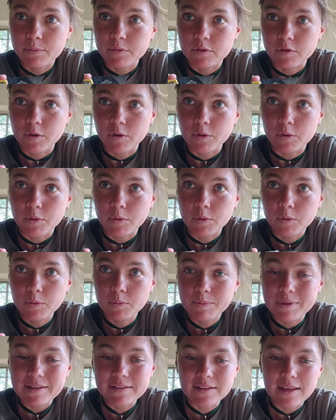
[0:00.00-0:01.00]
So
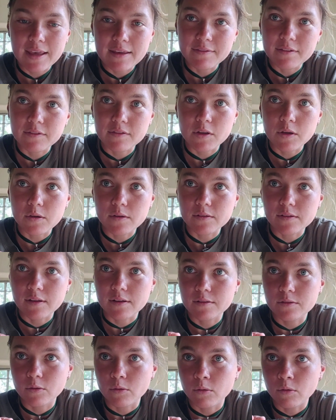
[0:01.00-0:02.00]
be safe if you use
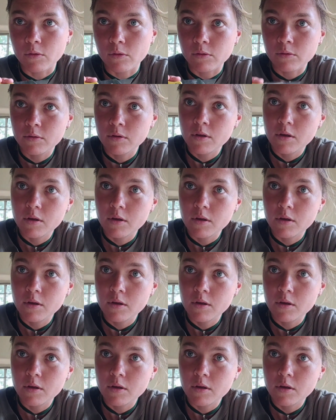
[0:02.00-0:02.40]
this, or